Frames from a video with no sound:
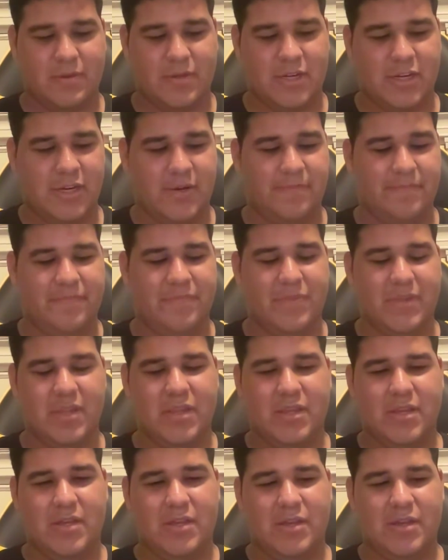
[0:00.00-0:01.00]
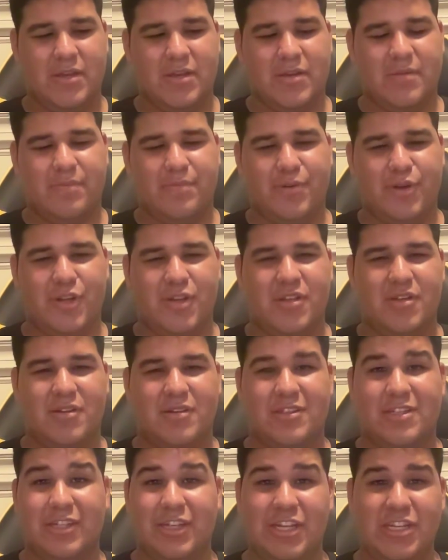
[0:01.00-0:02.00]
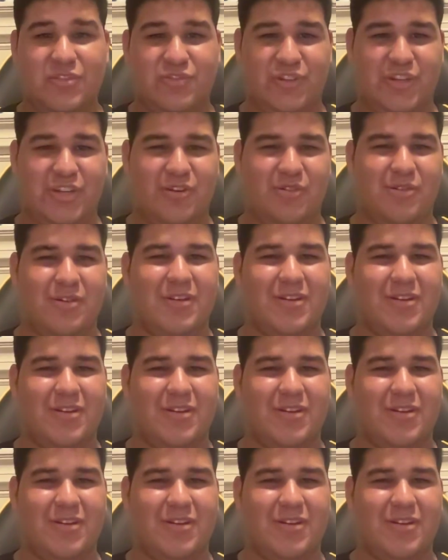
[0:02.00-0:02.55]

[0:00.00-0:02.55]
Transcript: Um, but today's video